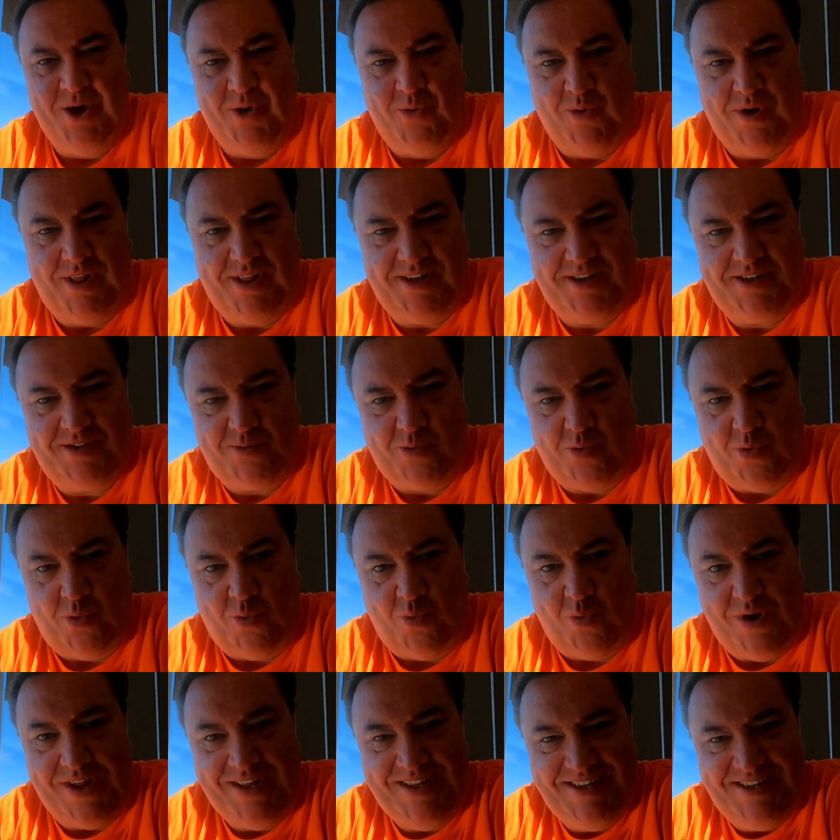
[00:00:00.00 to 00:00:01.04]
Well, it's
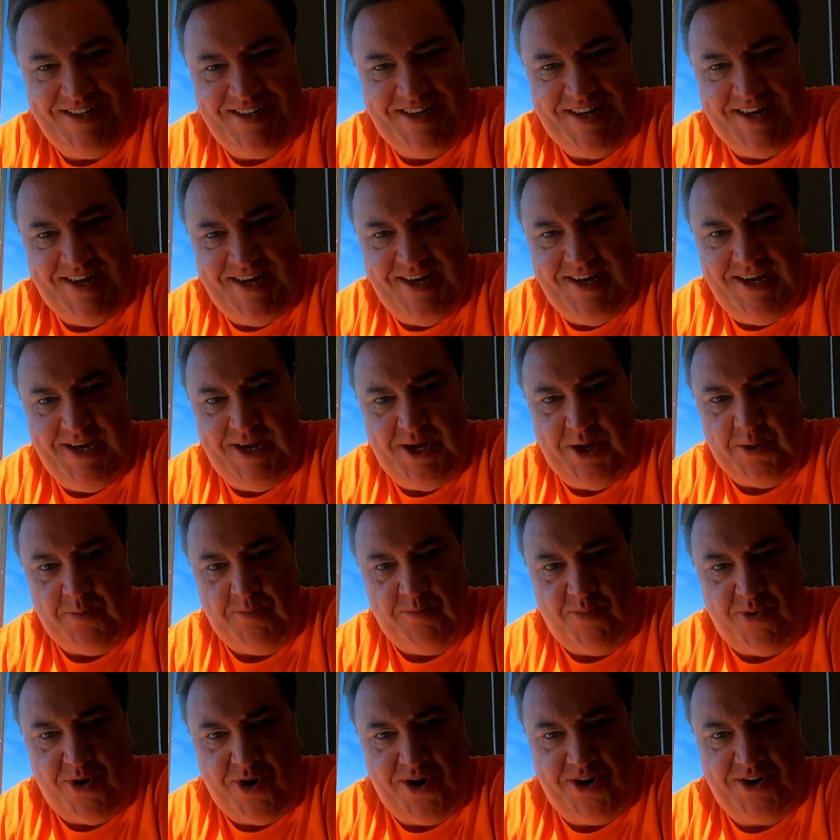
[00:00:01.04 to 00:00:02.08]
Wednesday,
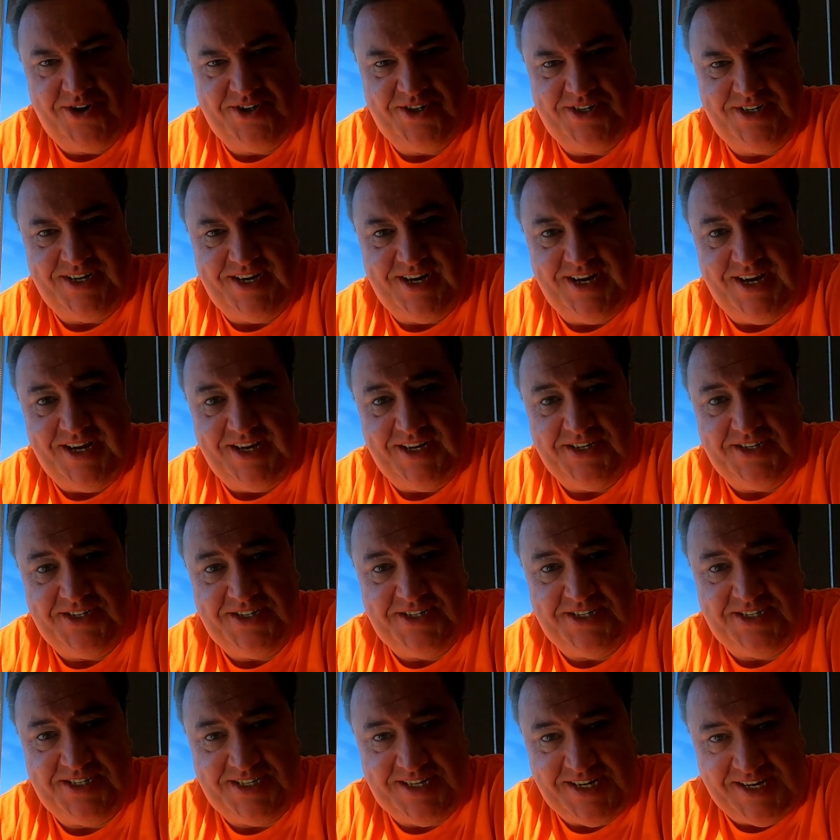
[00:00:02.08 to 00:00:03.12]
March
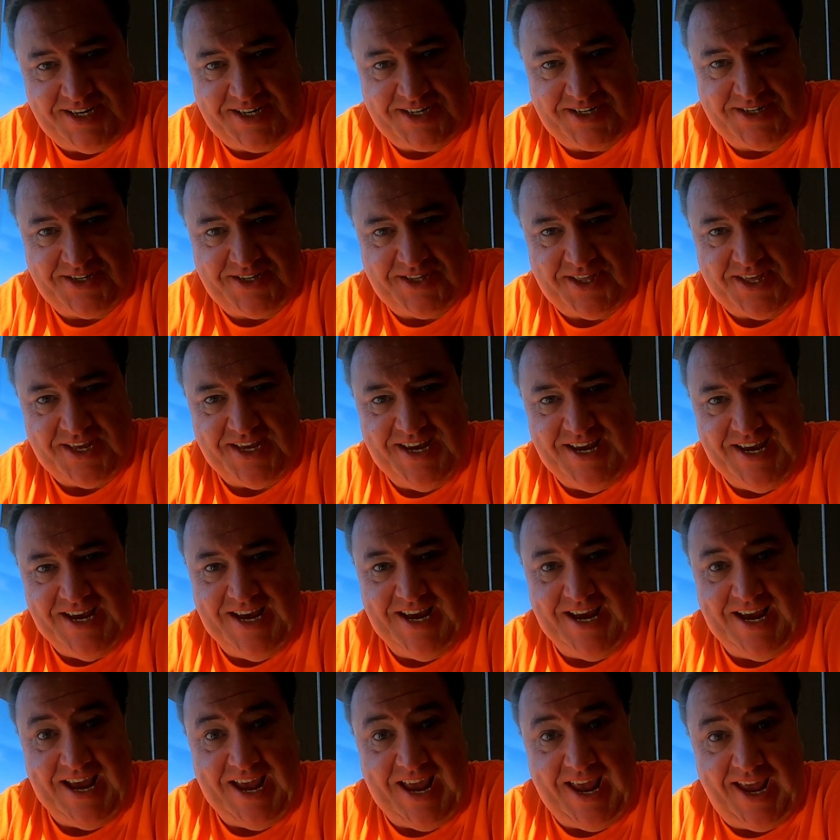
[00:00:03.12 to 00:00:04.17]
6th,
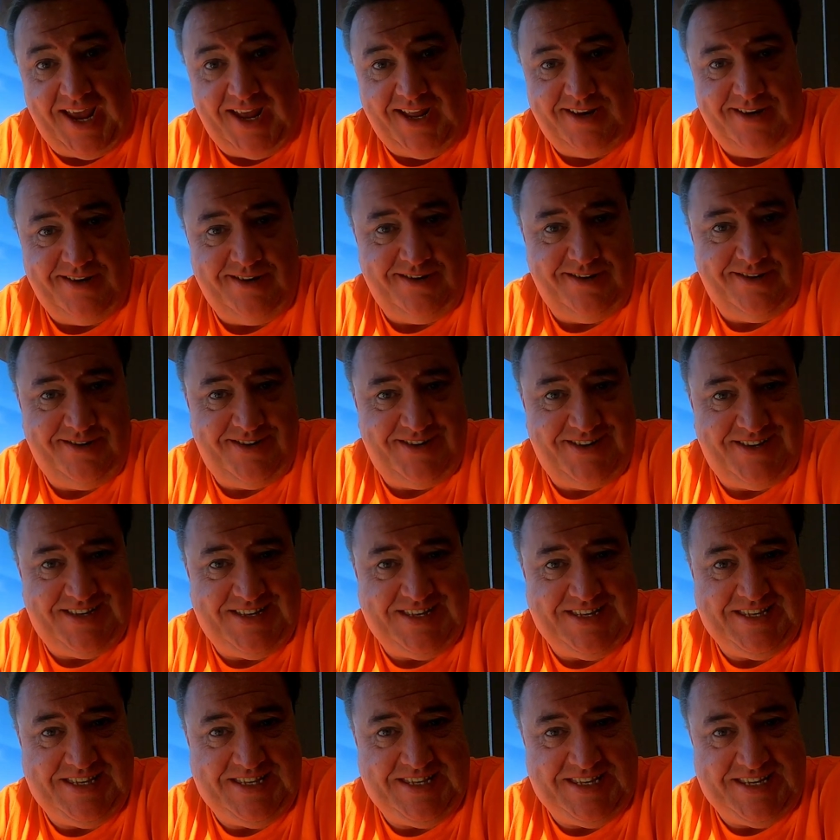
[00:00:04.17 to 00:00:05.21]
and
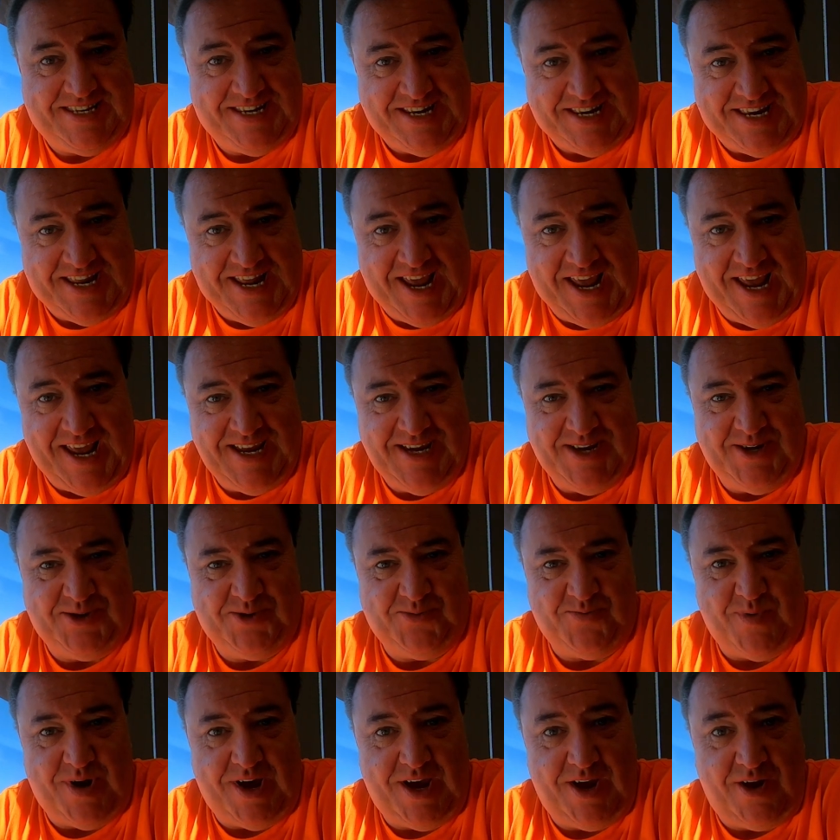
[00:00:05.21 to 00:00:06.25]
today
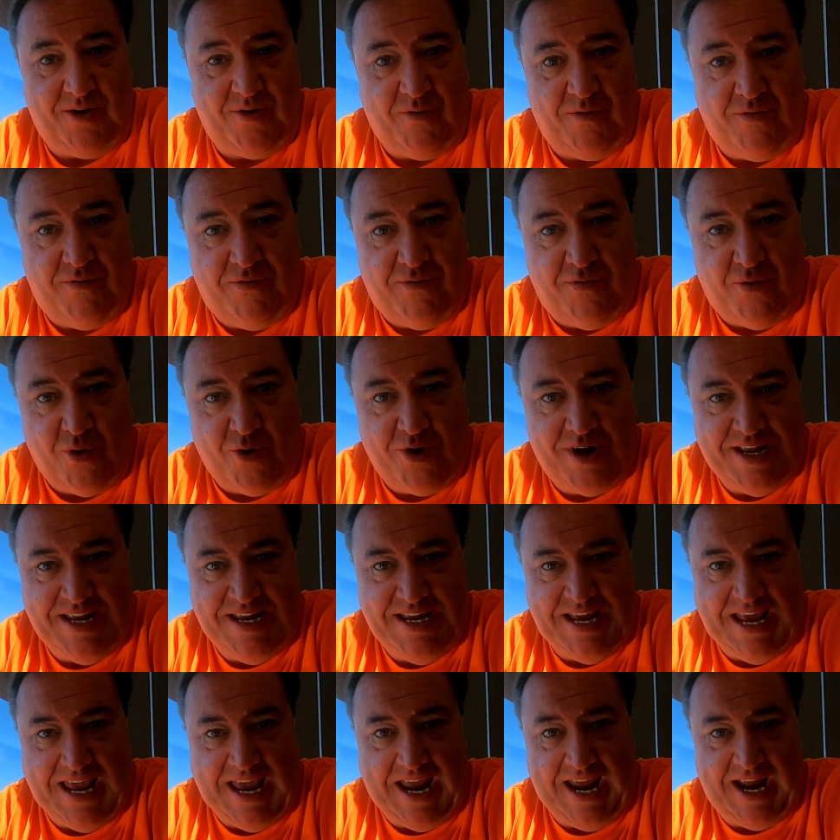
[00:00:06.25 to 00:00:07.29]
is my
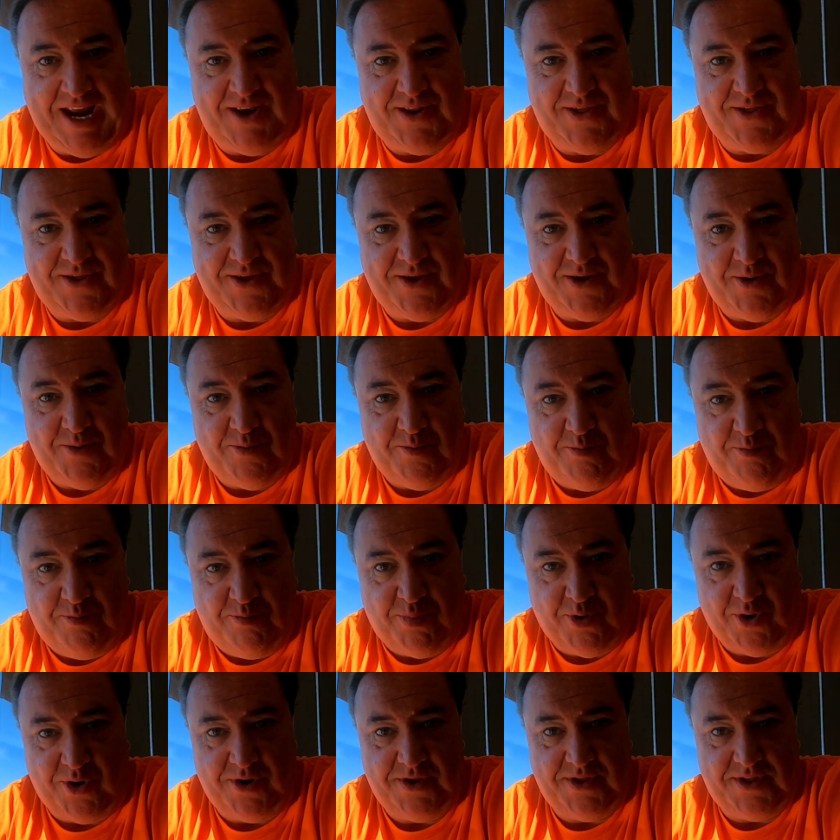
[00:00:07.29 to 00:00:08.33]
48th
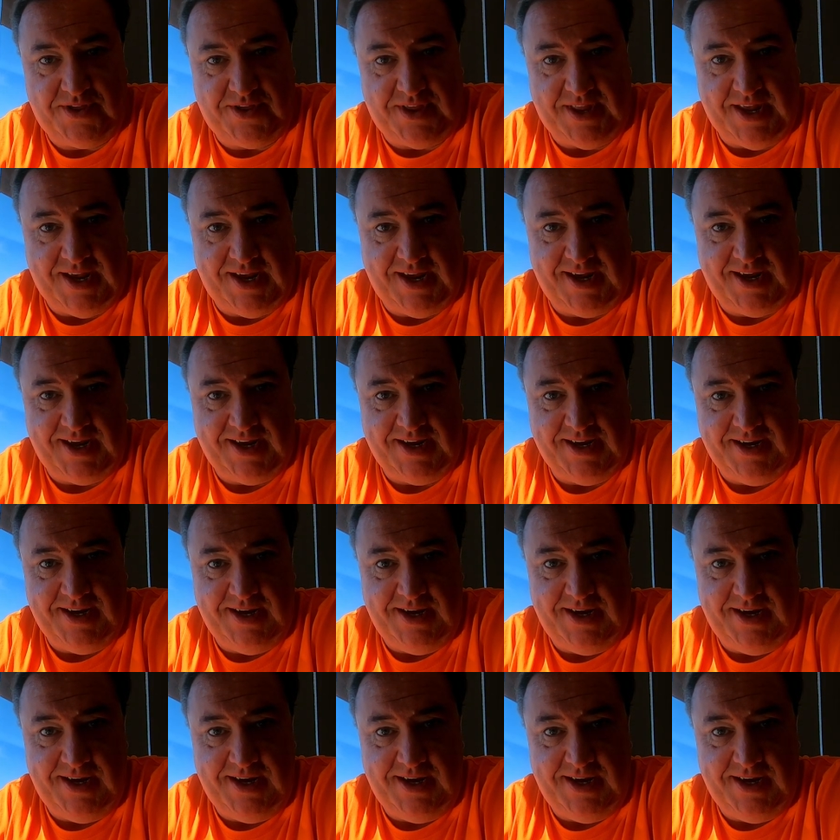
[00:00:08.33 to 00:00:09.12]
birthday.